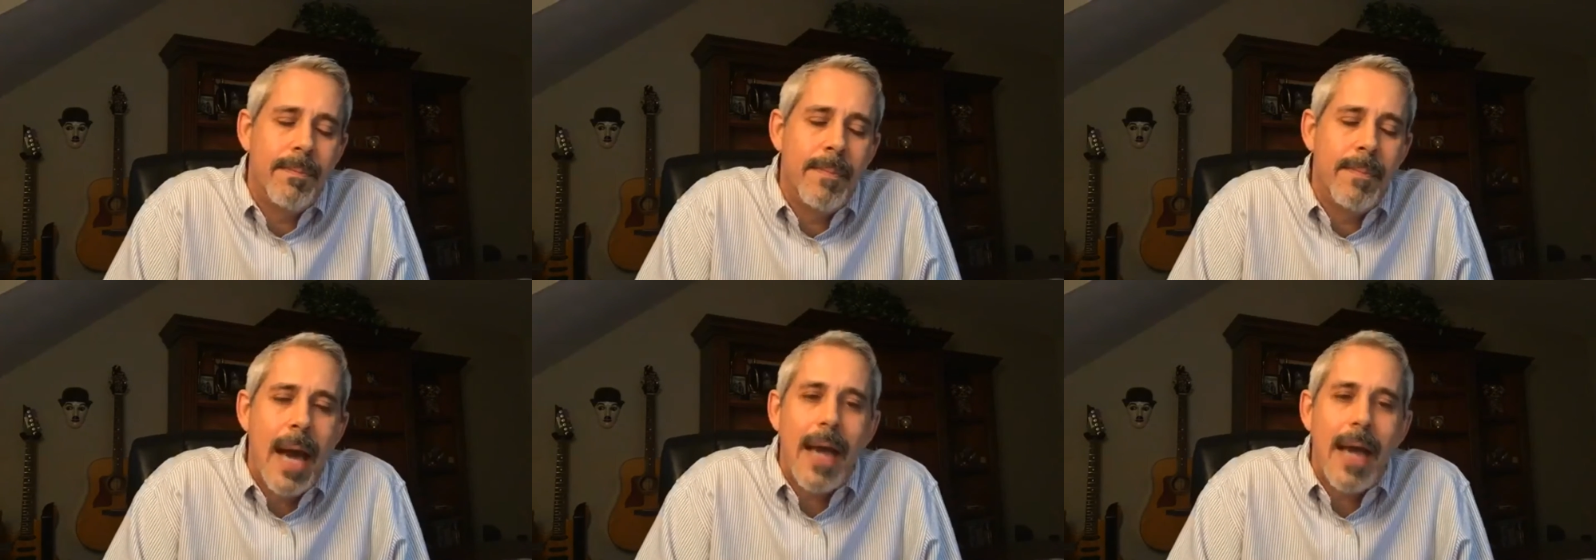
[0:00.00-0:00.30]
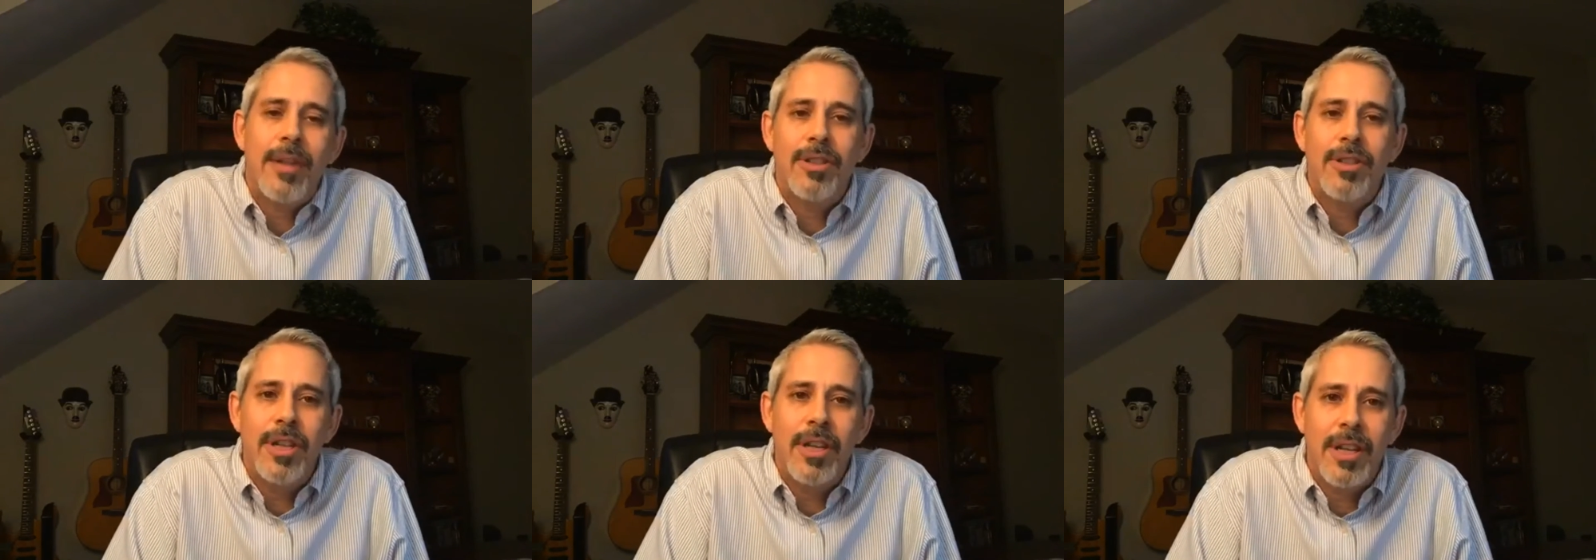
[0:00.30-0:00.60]

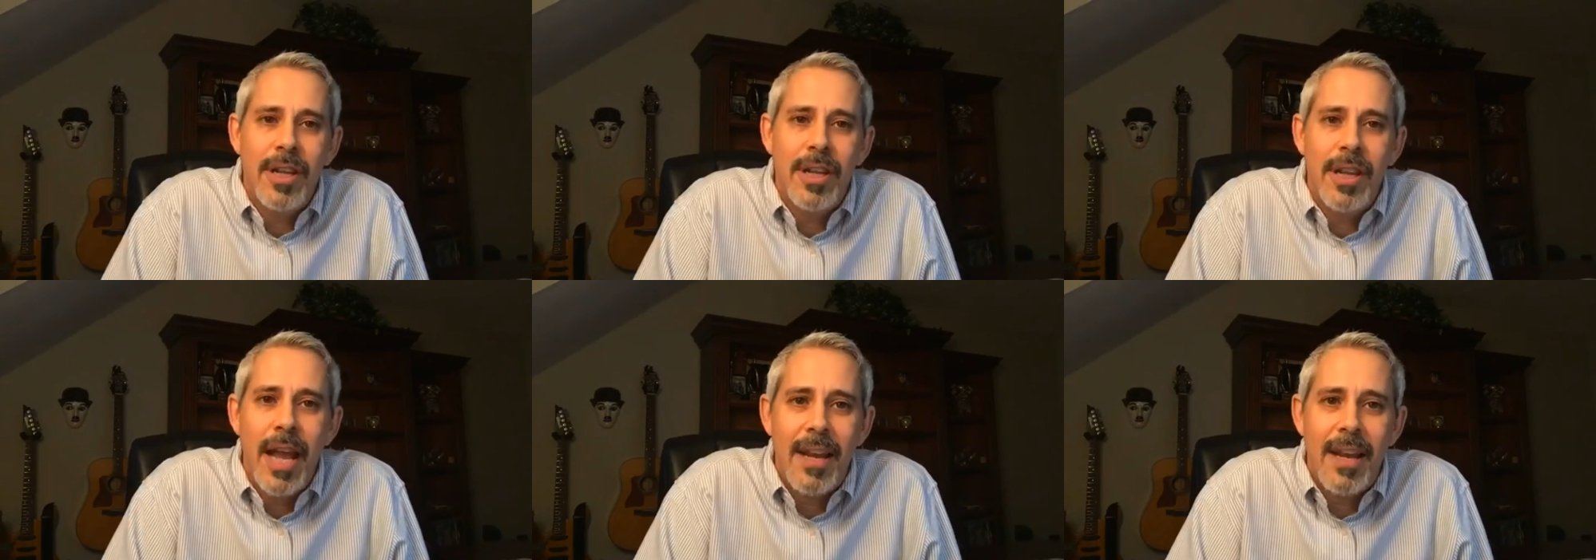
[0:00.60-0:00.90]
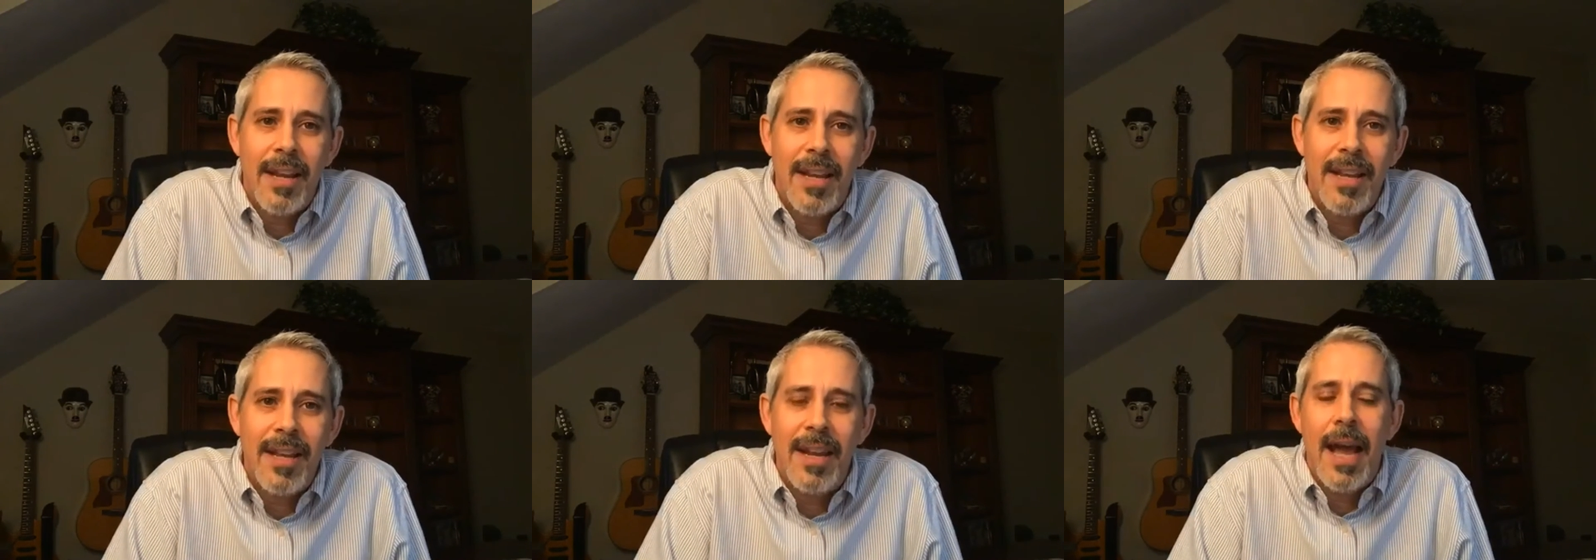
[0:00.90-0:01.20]
Madison,
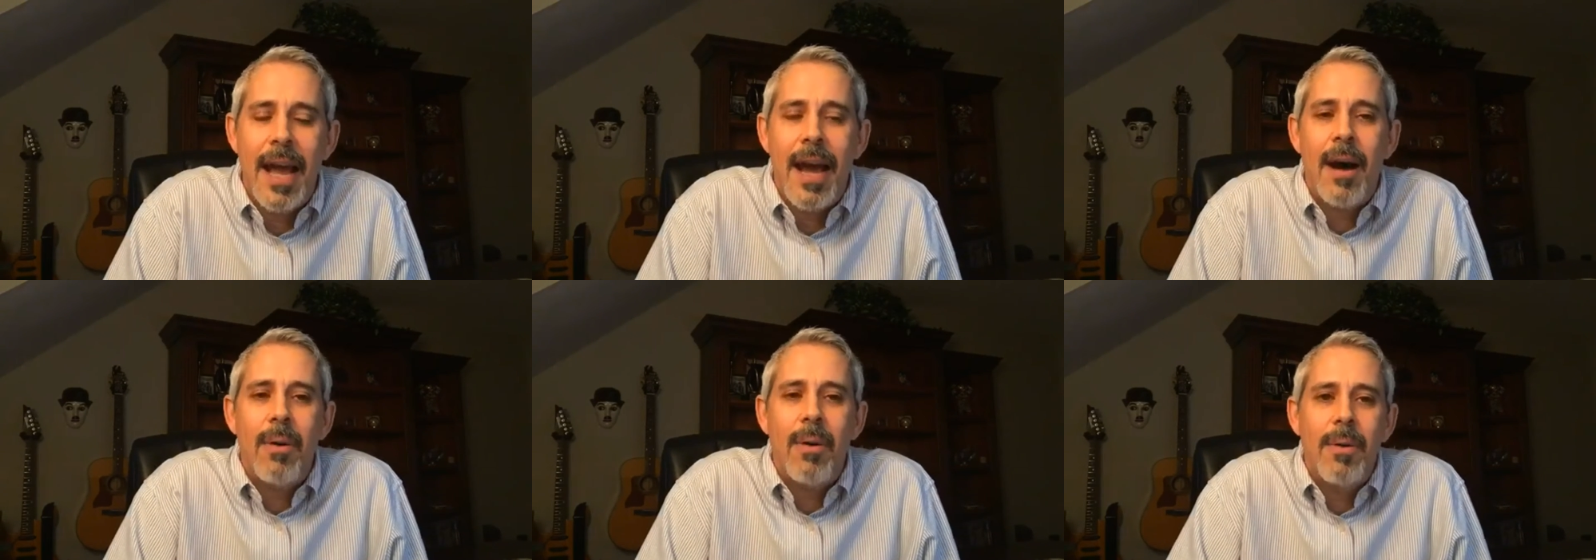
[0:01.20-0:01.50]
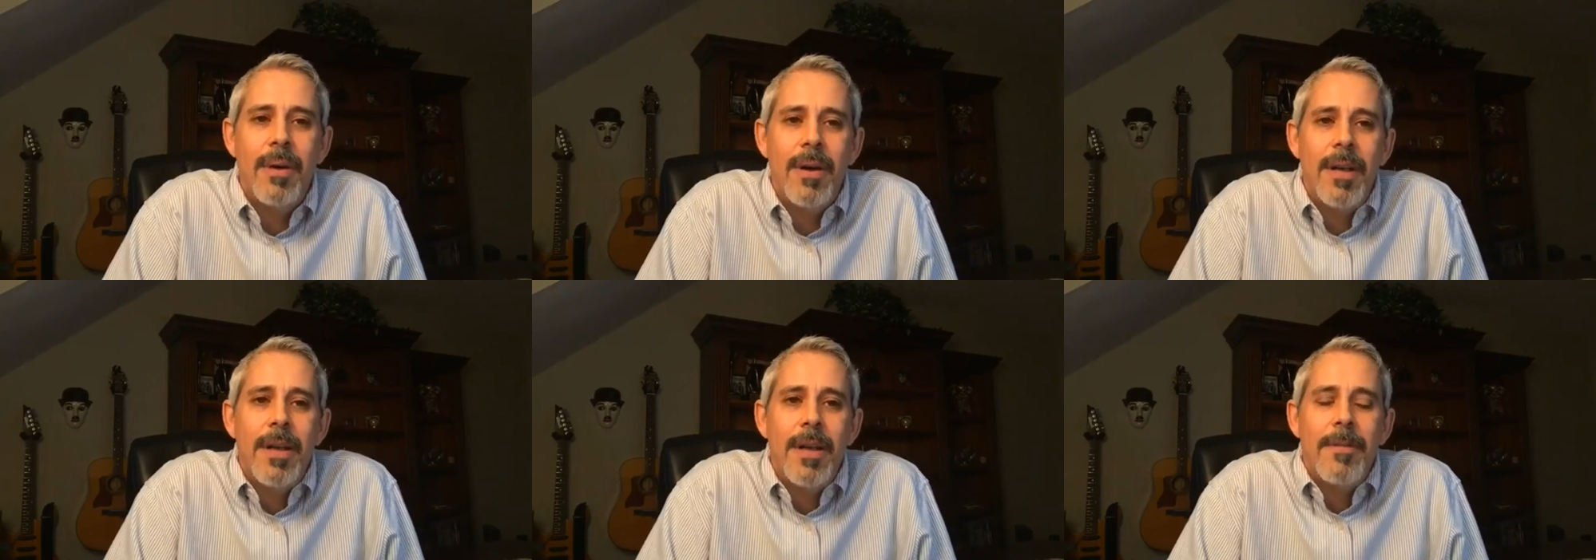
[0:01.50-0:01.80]
Connecticut now,
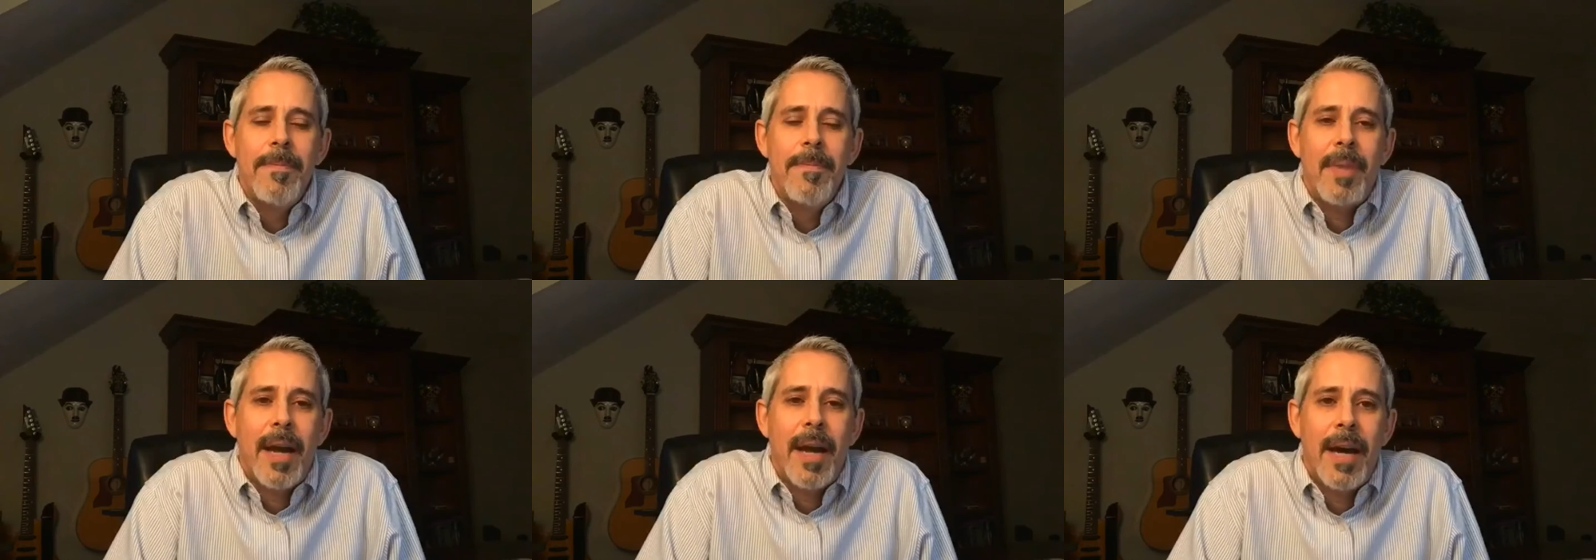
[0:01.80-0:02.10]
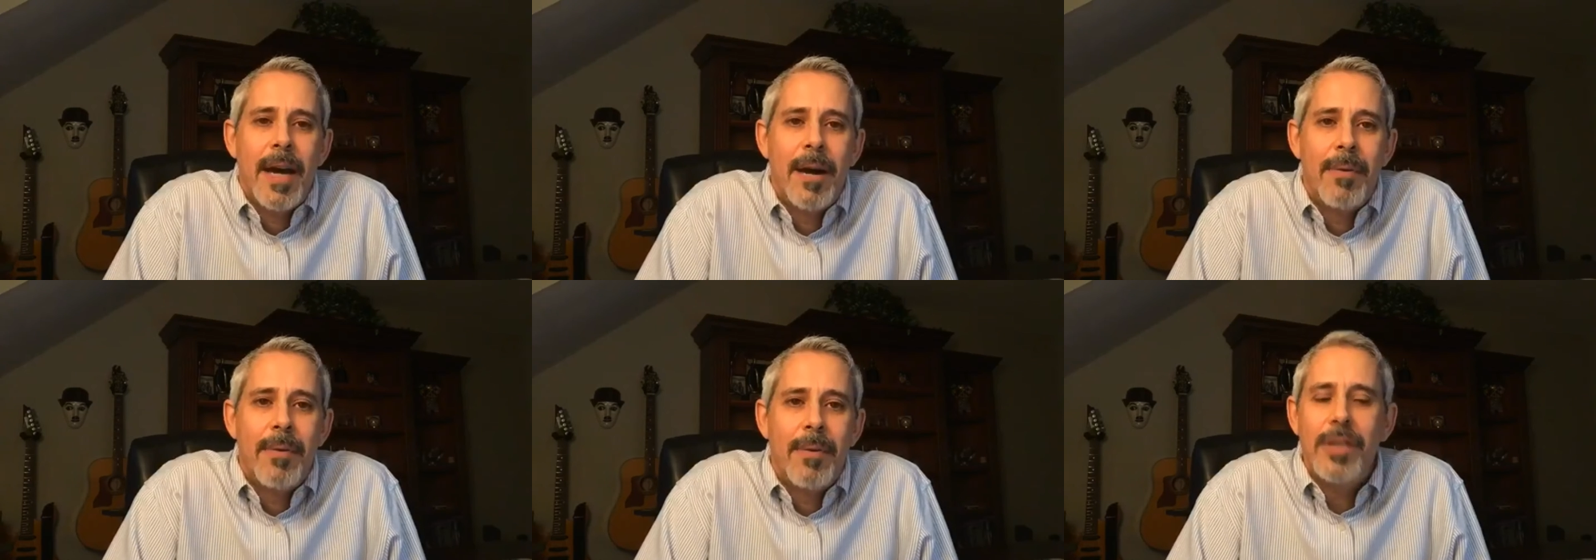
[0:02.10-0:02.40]

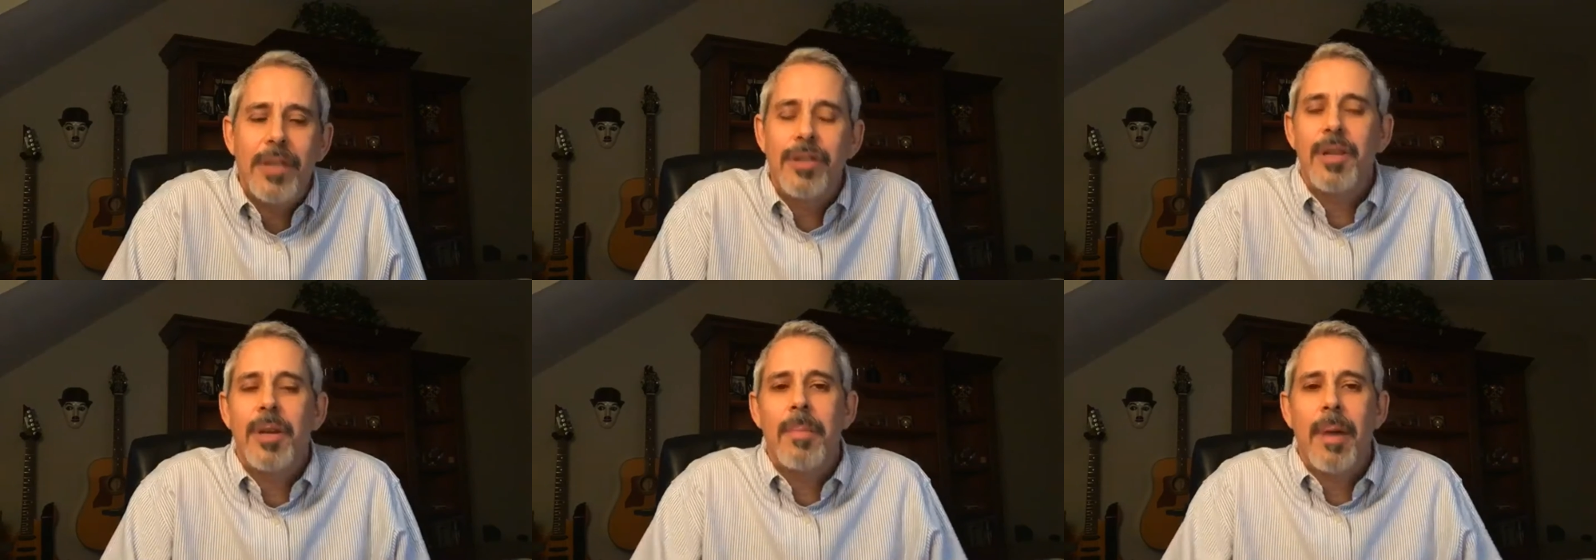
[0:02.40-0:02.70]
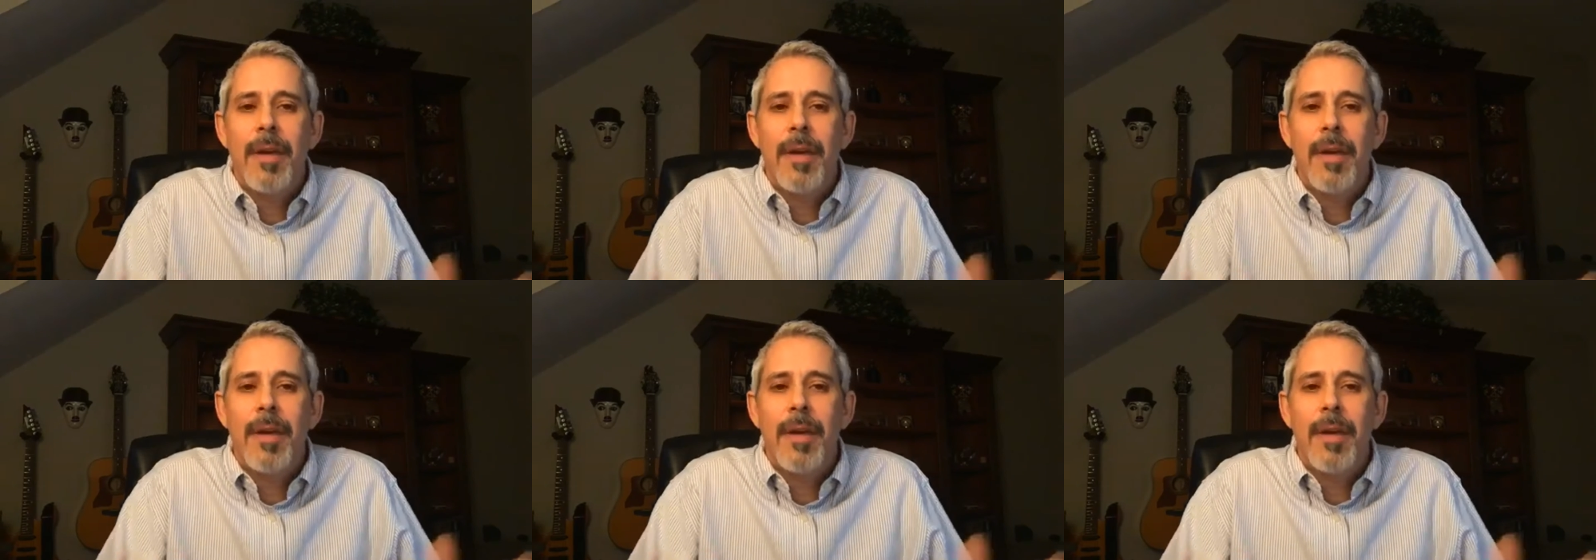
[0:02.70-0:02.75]
raising